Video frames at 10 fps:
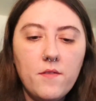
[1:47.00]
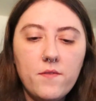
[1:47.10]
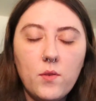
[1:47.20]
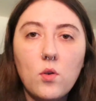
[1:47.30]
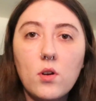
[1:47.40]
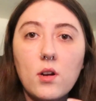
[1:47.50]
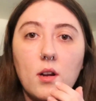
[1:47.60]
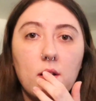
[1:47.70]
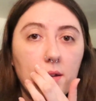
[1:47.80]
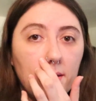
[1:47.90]

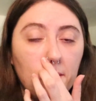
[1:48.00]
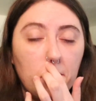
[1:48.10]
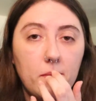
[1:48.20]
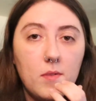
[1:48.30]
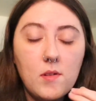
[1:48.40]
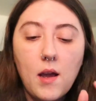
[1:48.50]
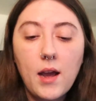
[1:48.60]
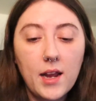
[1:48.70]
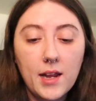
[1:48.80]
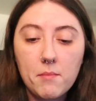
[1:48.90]
For
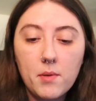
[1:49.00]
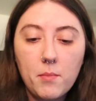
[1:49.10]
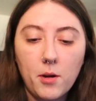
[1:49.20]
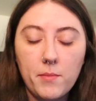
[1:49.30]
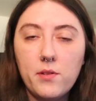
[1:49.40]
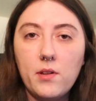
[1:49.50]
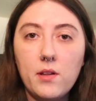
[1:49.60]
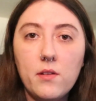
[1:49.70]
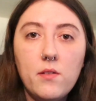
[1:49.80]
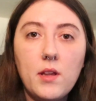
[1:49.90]
time
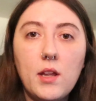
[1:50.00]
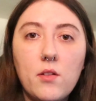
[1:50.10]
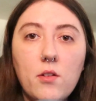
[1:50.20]
purposes, it's